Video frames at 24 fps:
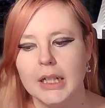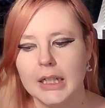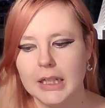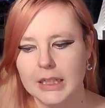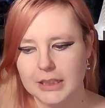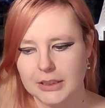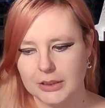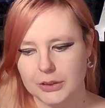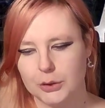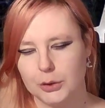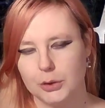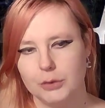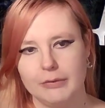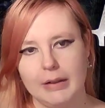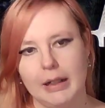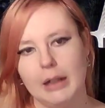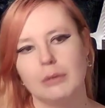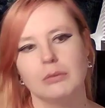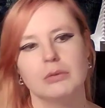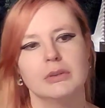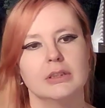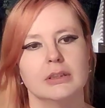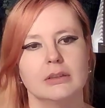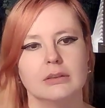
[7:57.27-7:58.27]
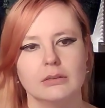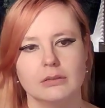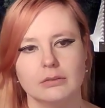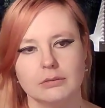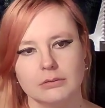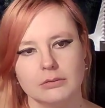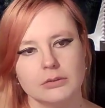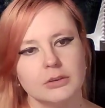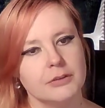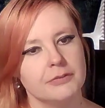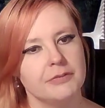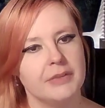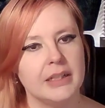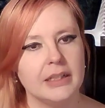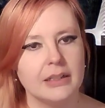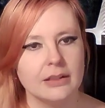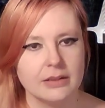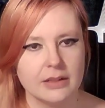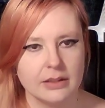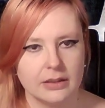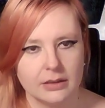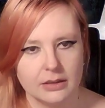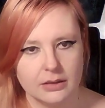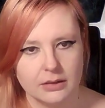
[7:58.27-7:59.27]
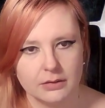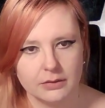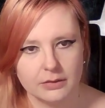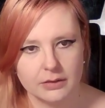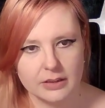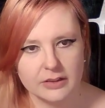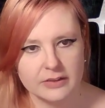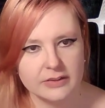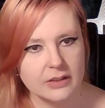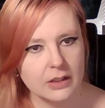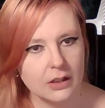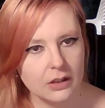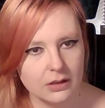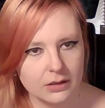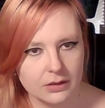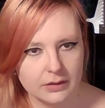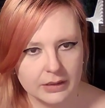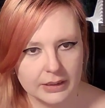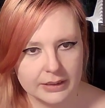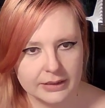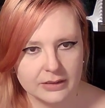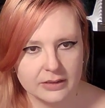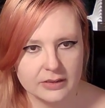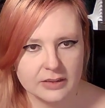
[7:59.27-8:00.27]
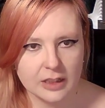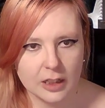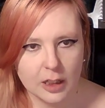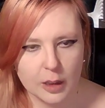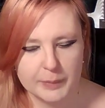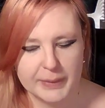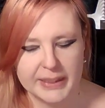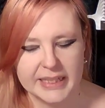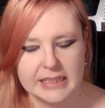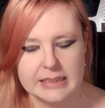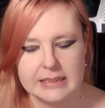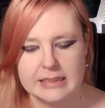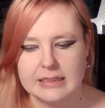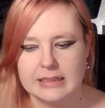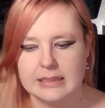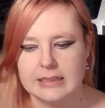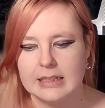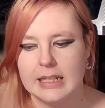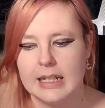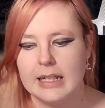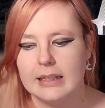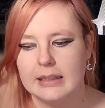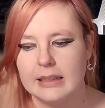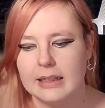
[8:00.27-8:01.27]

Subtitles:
to go around and defeat the star bases, and